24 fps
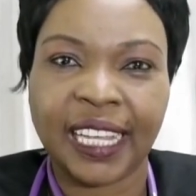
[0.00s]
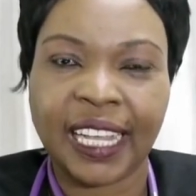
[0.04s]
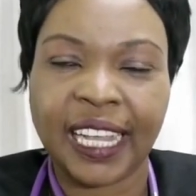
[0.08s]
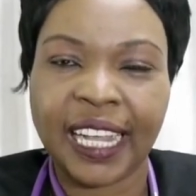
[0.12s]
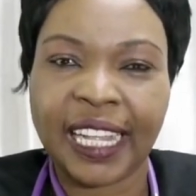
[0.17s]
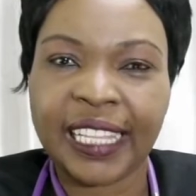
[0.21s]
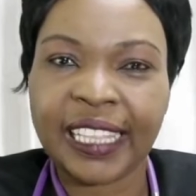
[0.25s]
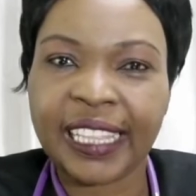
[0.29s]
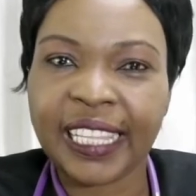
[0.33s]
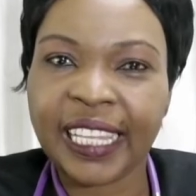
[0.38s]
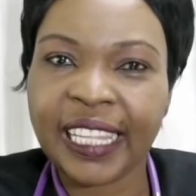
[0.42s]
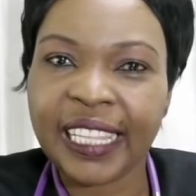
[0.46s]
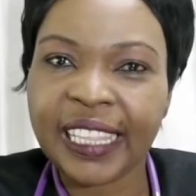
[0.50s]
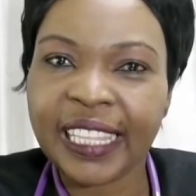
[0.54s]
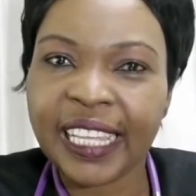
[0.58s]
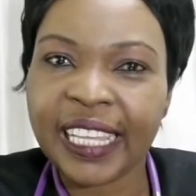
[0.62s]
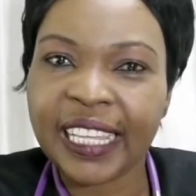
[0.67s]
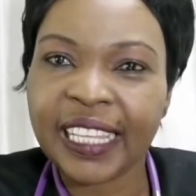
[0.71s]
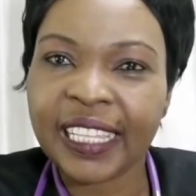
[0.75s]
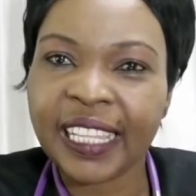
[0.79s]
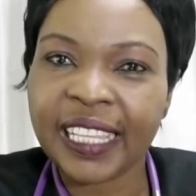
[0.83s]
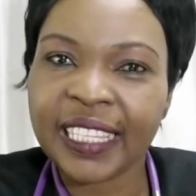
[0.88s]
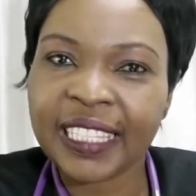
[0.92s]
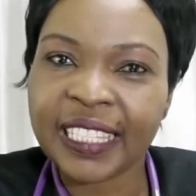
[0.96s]
and then
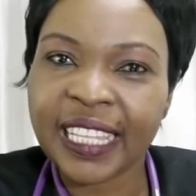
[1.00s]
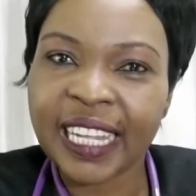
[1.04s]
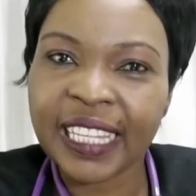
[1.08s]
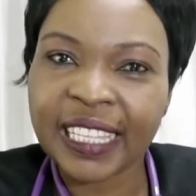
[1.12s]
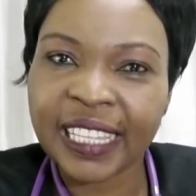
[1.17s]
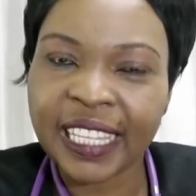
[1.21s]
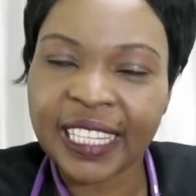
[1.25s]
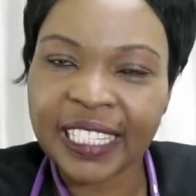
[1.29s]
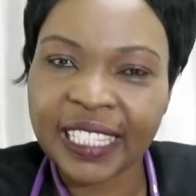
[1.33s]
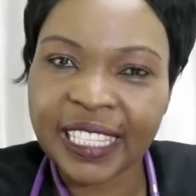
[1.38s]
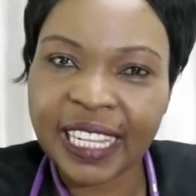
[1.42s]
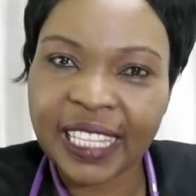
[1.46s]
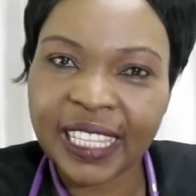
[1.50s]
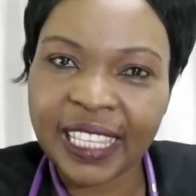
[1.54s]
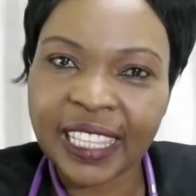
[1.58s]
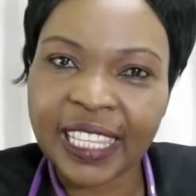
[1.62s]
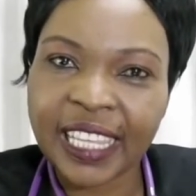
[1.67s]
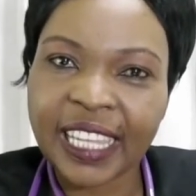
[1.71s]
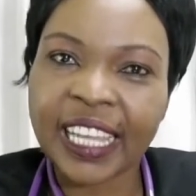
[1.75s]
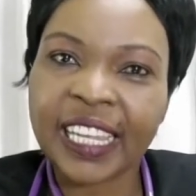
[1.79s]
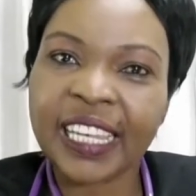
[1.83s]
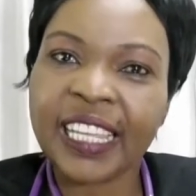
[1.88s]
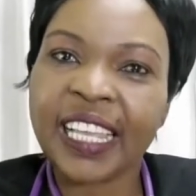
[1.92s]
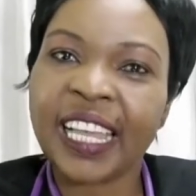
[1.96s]
they start
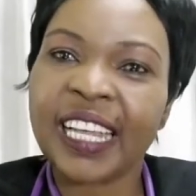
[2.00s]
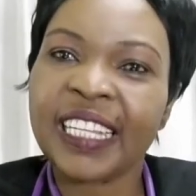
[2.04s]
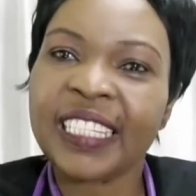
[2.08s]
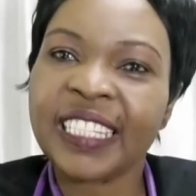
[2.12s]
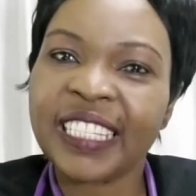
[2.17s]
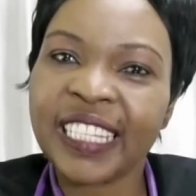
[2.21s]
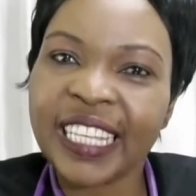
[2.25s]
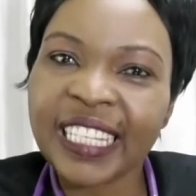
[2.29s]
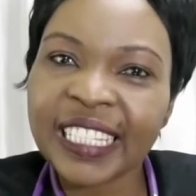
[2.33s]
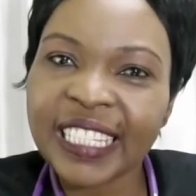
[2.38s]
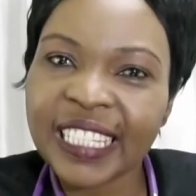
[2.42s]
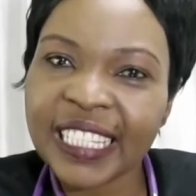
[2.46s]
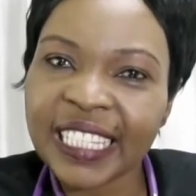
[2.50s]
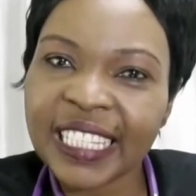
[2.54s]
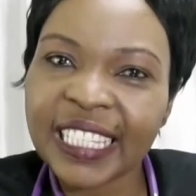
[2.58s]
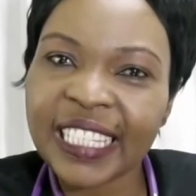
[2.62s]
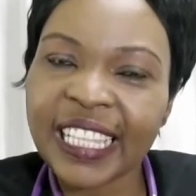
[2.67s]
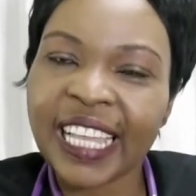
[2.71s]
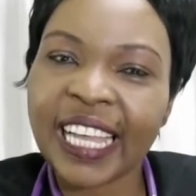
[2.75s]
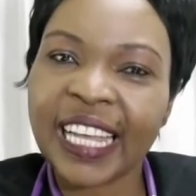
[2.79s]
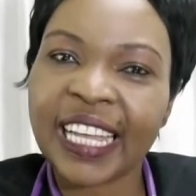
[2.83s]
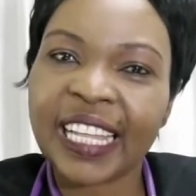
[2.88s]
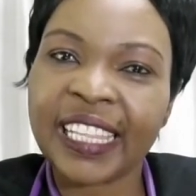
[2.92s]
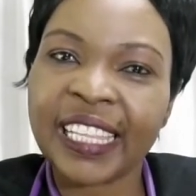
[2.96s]
thickening and changing
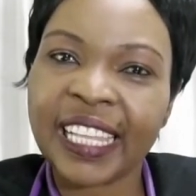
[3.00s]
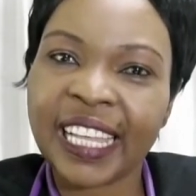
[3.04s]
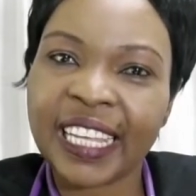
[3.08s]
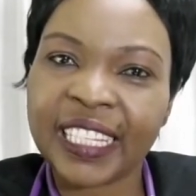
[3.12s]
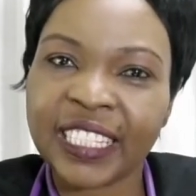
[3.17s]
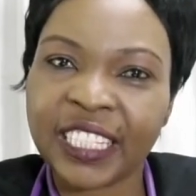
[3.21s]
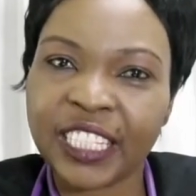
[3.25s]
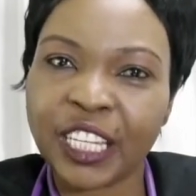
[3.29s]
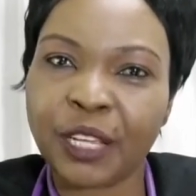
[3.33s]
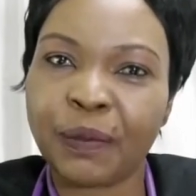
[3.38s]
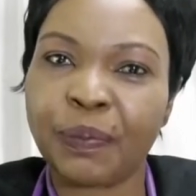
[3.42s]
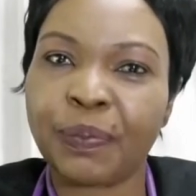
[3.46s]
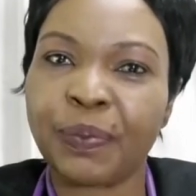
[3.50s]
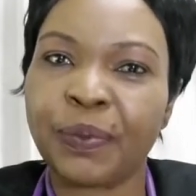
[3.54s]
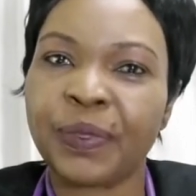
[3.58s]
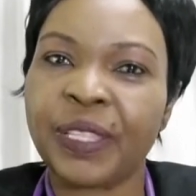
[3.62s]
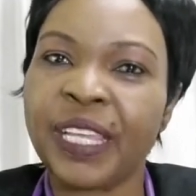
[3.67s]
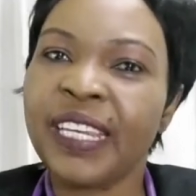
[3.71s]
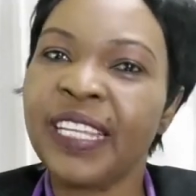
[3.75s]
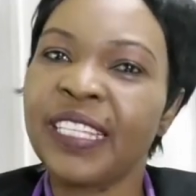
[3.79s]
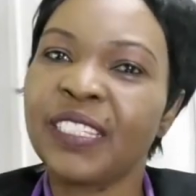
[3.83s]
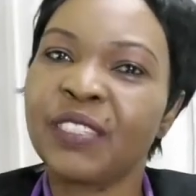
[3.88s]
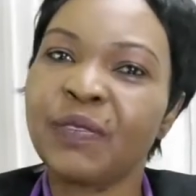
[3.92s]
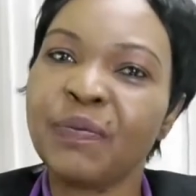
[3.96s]
their shape,
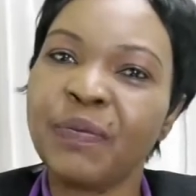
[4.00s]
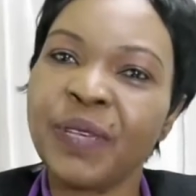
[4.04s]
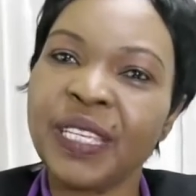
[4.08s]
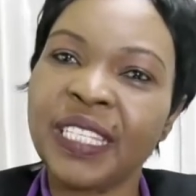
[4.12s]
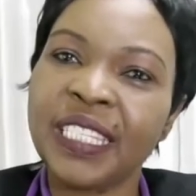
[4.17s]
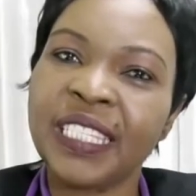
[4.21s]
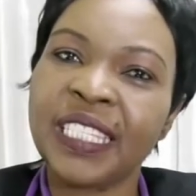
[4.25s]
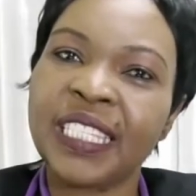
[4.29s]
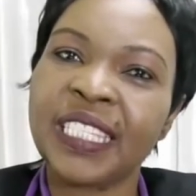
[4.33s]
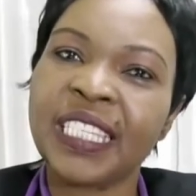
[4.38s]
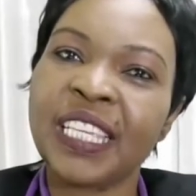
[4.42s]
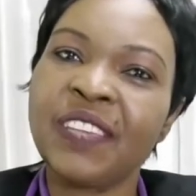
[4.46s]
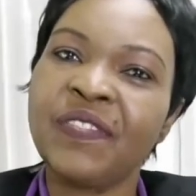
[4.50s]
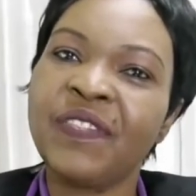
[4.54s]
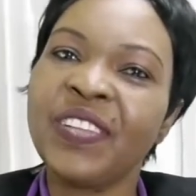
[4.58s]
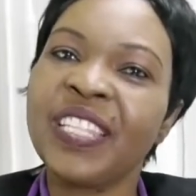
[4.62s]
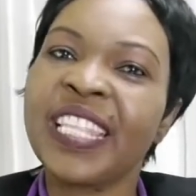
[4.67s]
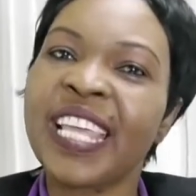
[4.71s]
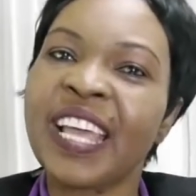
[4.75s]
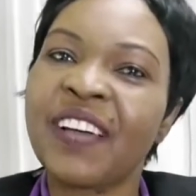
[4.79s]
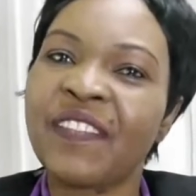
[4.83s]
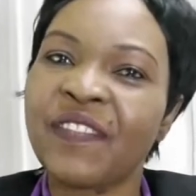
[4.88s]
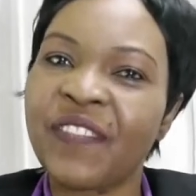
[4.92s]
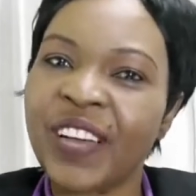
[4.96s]
then it means even
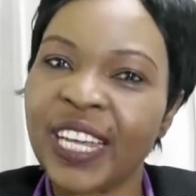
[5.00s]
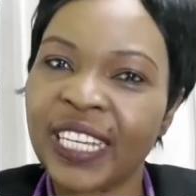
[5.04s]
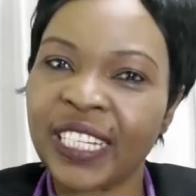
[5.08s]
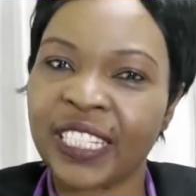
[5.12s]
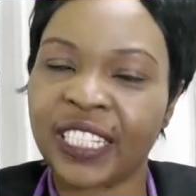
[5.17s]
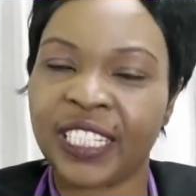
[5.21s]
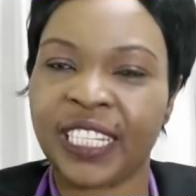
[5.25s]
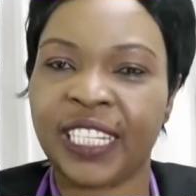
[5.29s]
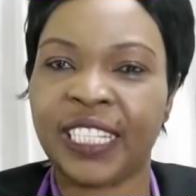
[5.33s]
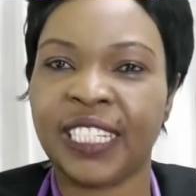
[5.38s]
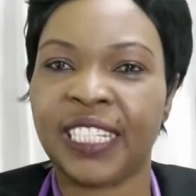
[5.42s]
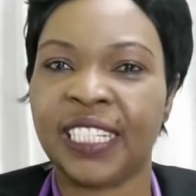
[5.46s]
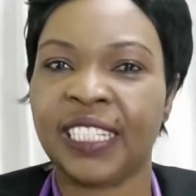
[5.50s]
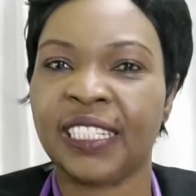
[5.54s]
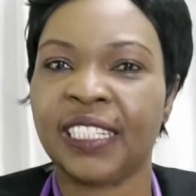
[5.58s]
their function